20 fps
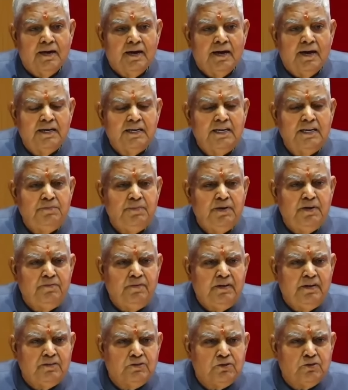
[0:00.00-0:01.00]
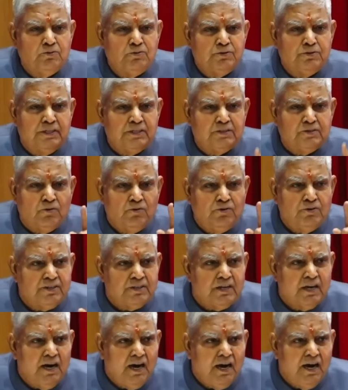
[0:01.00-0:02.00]
Enemy will choose his own
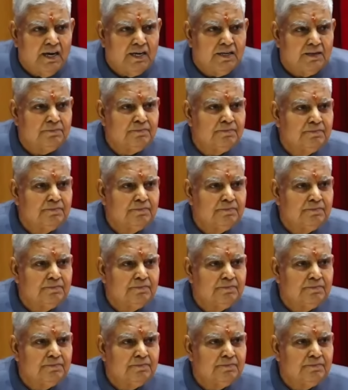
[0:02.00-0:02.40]
time,